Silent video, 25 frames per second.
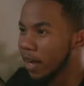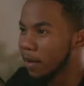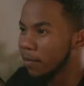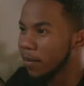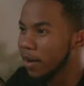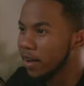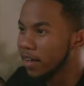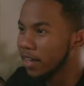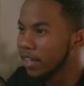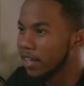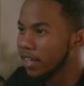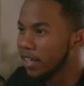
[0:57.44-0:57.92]

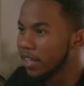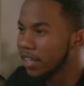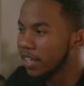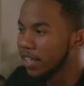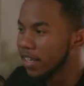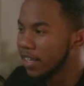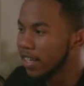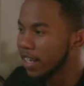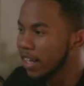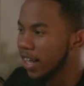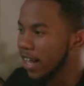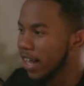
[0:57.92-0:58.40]
about it.
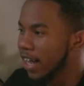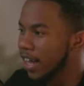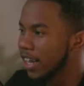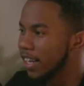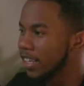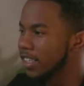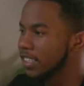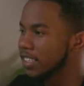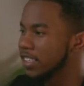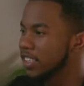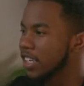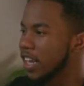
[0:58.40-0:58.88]

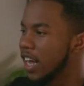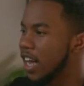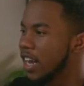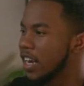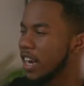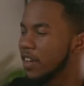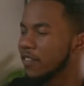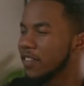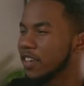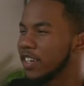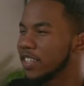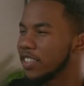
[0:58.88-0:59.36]
And I
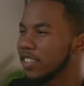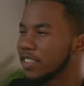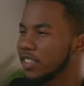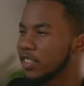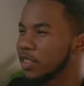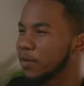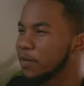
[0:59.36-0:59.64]
never listened to